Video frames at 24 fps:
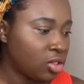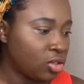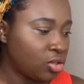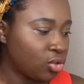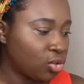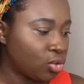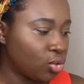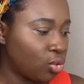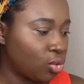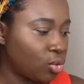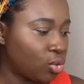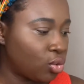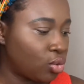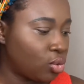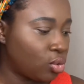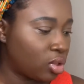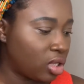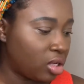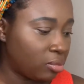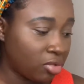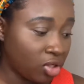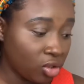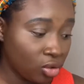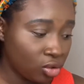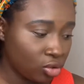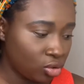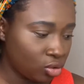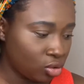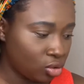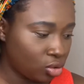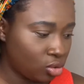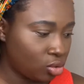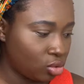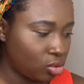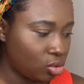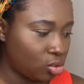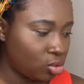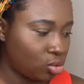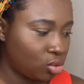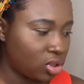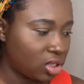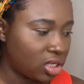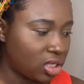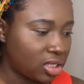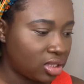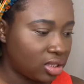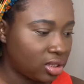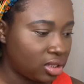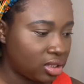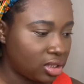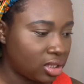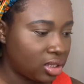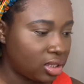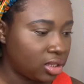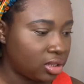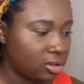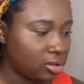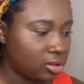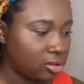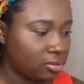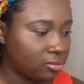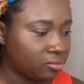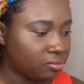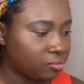So I'm not gonna go through that again.